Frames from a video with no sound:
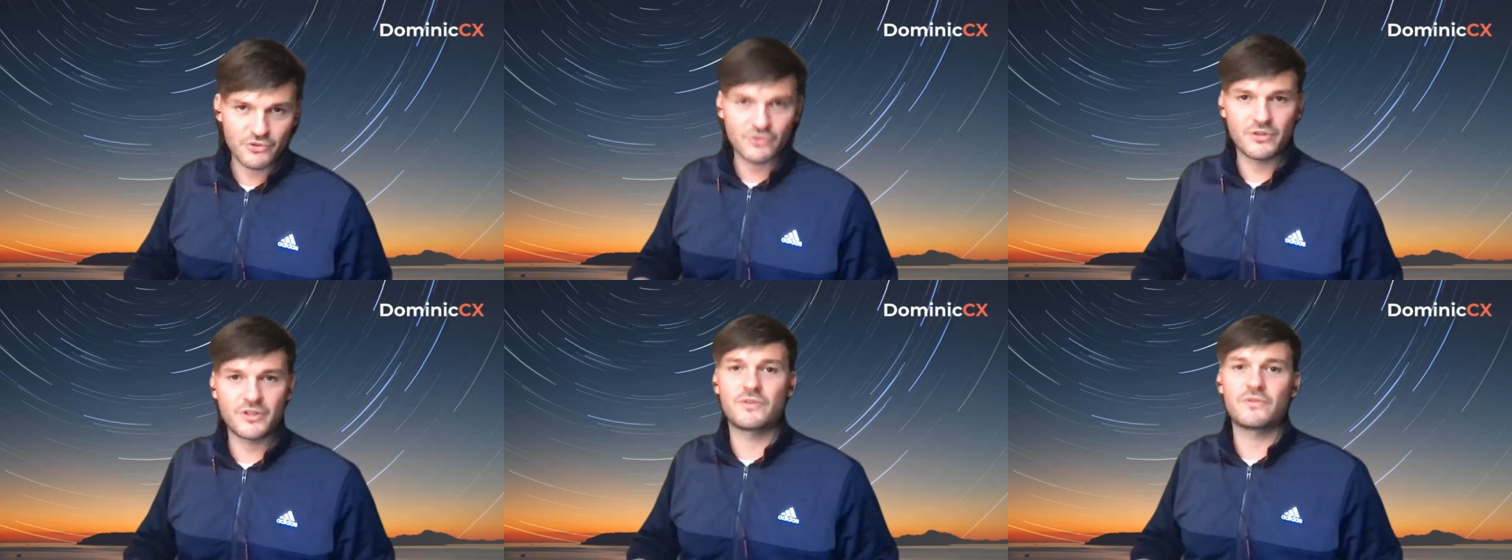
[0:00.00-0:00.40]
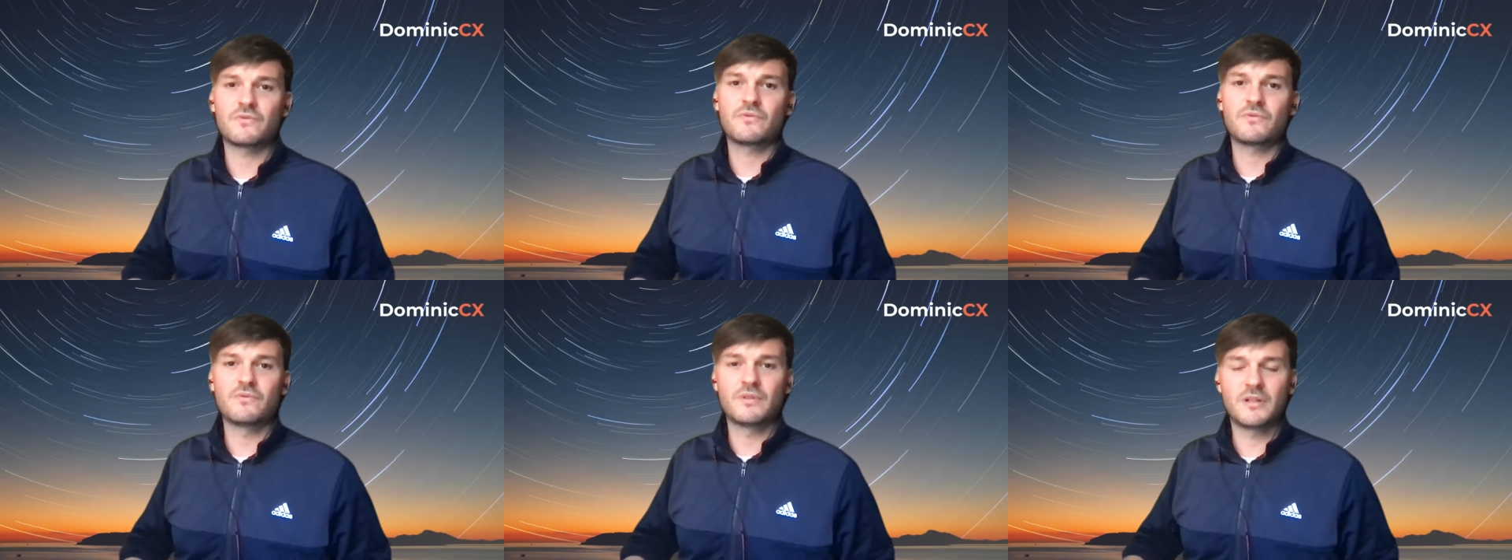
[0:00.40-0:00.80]
sure
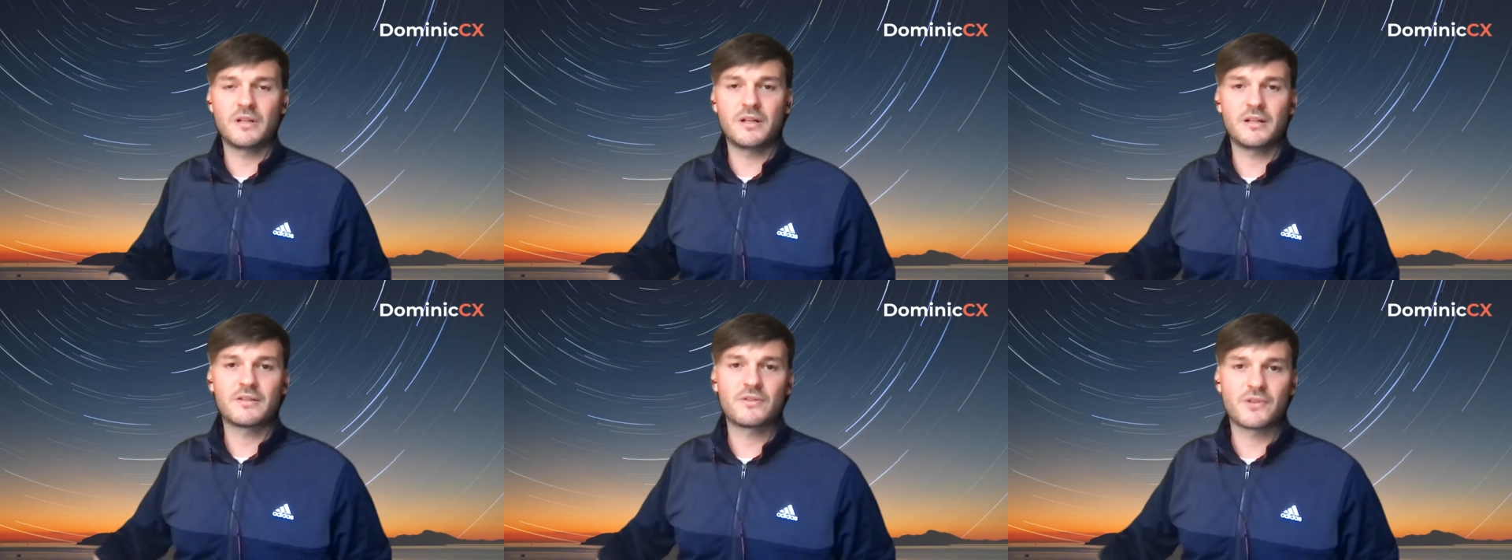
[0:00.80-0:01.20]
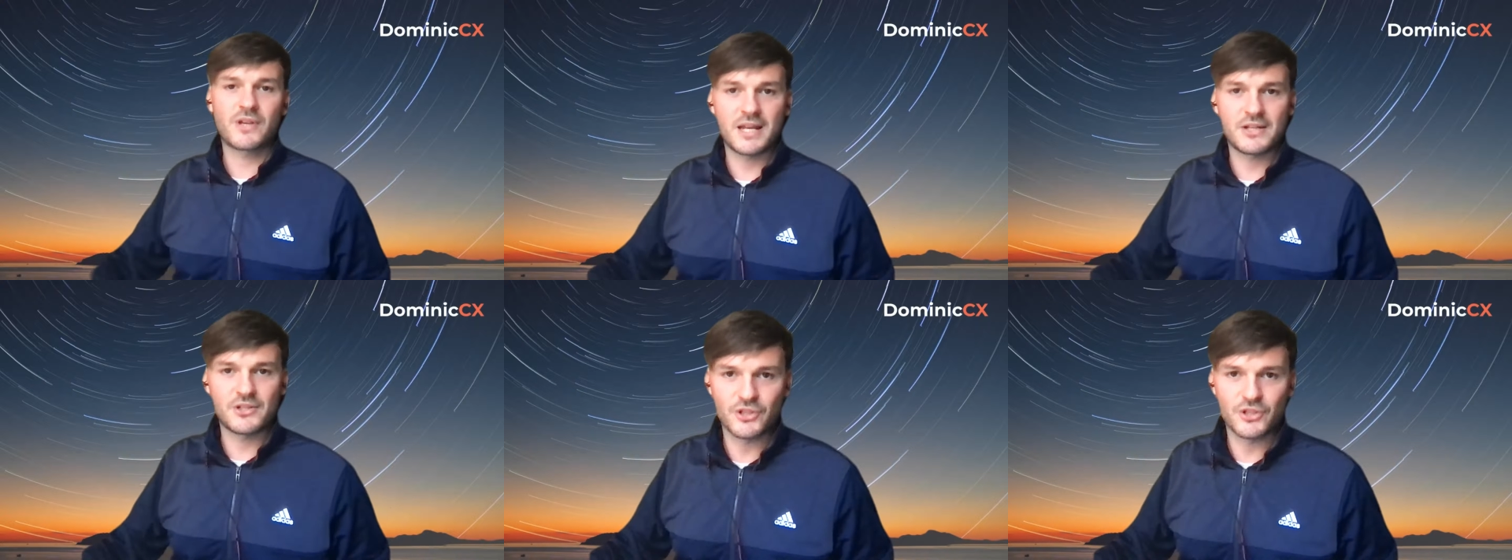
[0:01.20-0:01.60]
to, uh, to
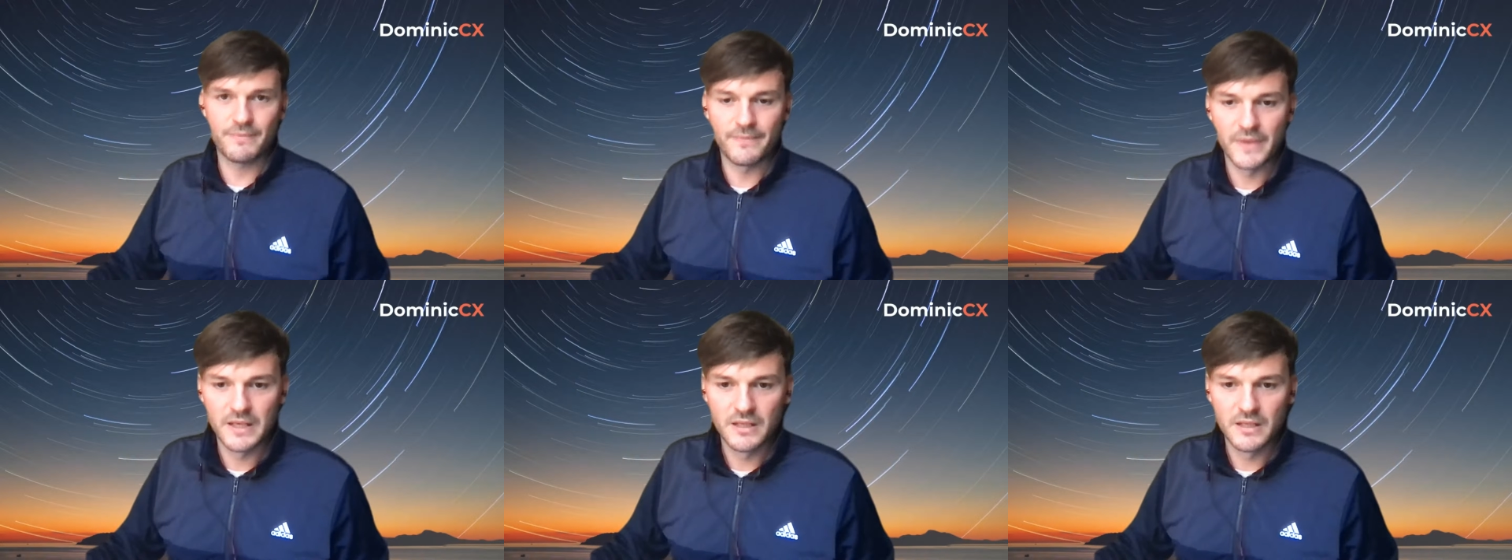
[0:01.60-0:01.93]
catch them.